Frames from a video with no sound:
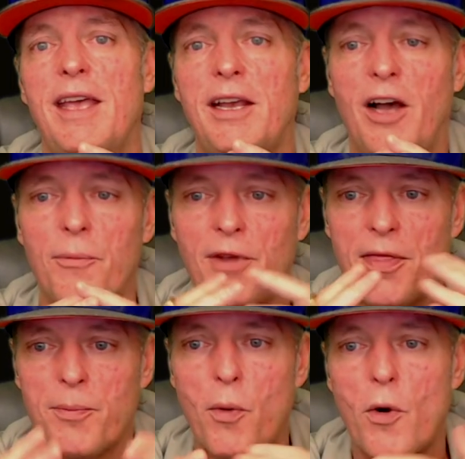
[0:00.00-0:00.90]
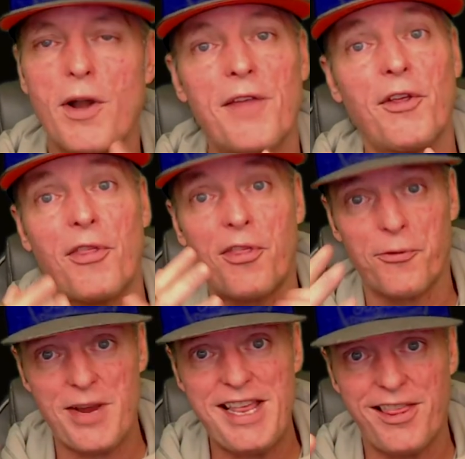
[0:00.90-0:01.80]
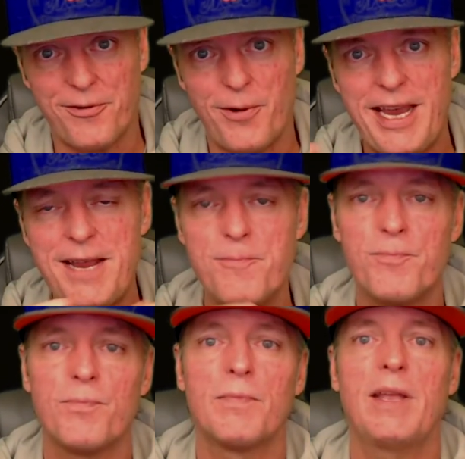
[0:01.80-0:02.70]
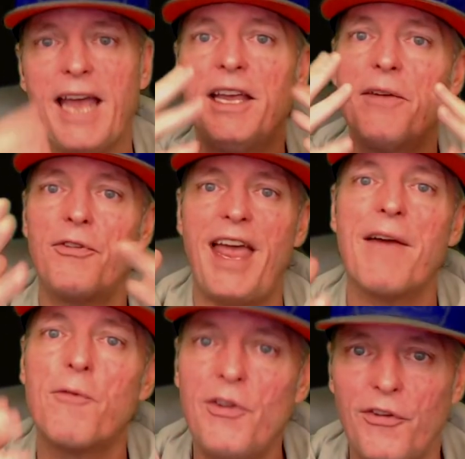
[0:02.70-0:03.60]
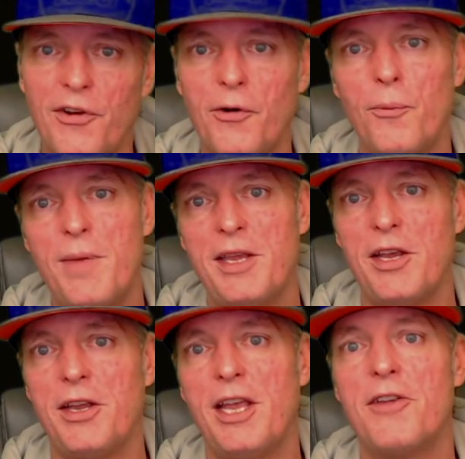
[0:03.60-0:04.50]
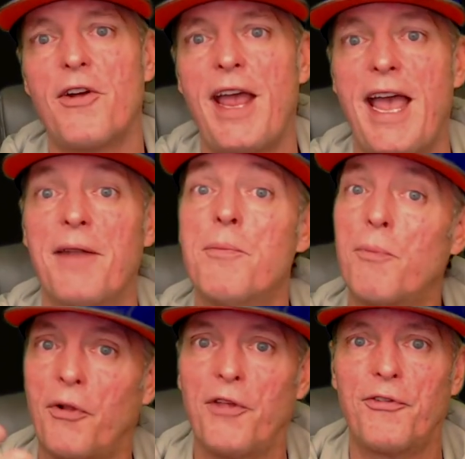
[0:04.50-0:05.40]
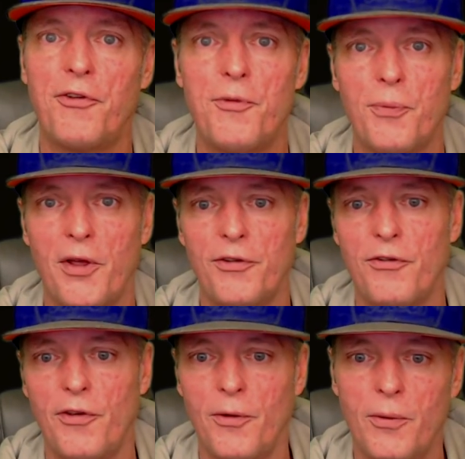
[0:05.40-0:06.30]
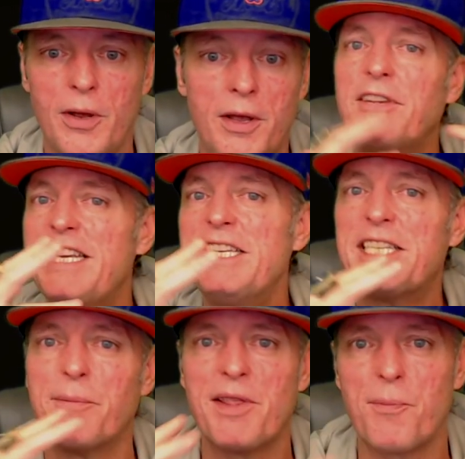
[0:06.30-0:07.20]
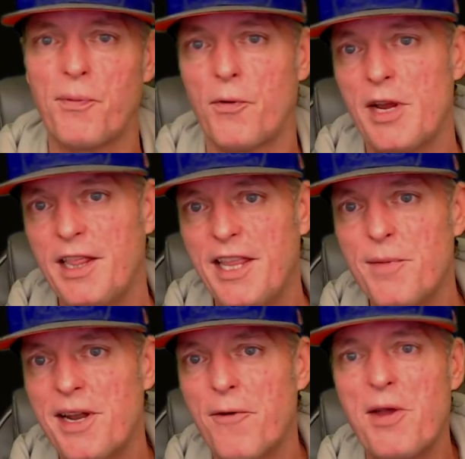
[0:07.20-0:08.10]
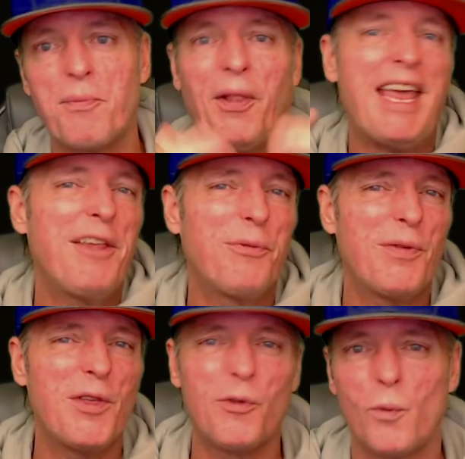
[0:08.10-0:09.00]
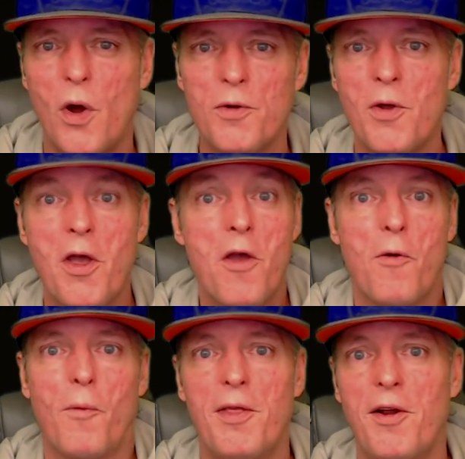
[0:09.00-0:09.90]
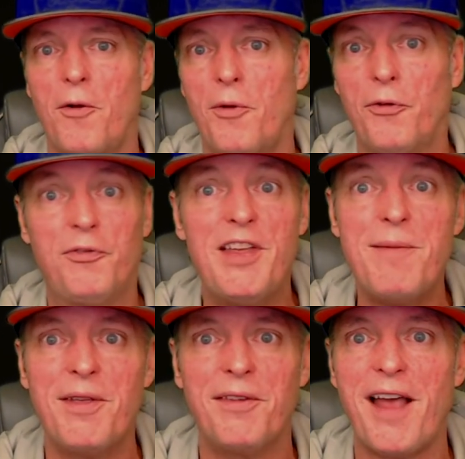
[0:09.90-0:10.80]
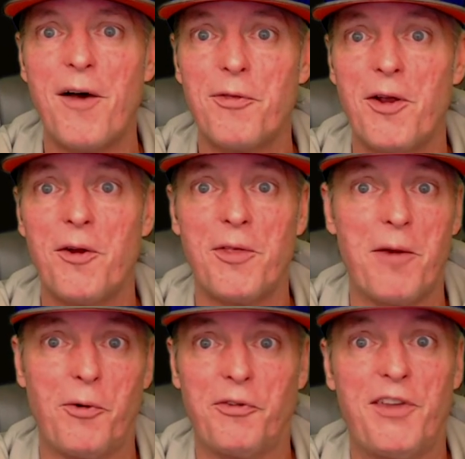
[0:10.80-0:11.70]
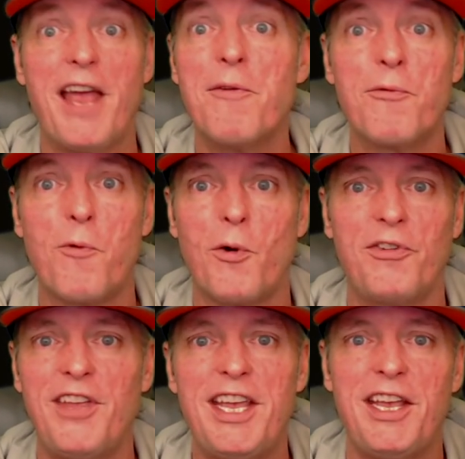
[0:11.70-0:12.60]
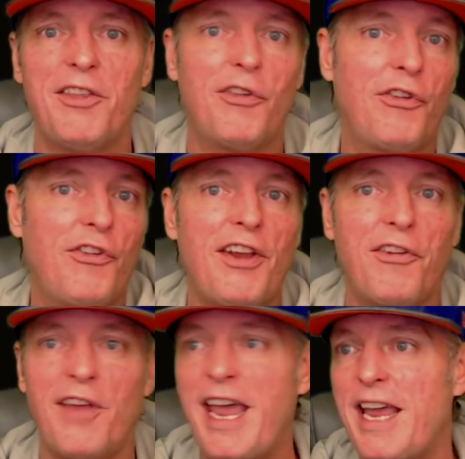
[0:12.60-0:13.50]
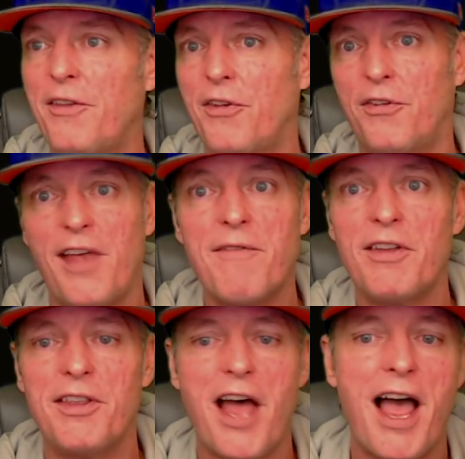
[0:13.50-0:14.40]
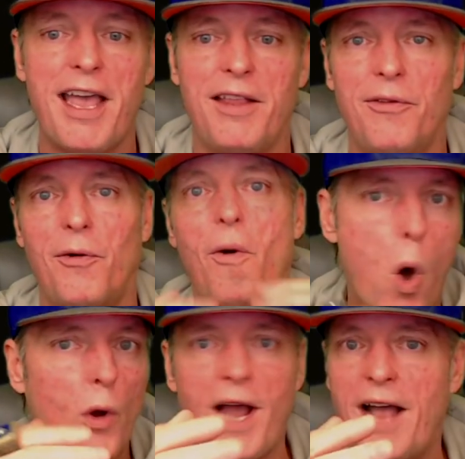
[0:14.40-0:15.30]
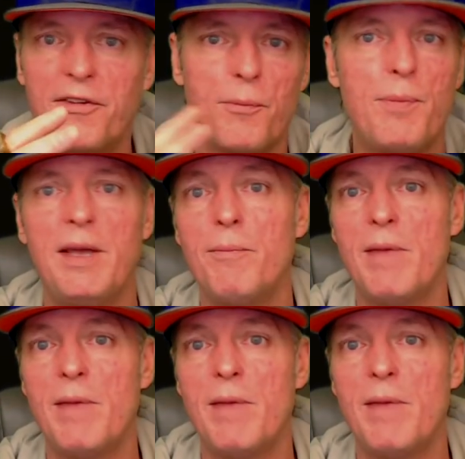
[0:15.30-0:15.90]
it comes on the board as a 3/3 and gives every single minion in your hand +2/+2. I've seen some of the preliminary plays with this one where there was demons out there that were 10/14s, 6/8s, 7/9s, all kinds of big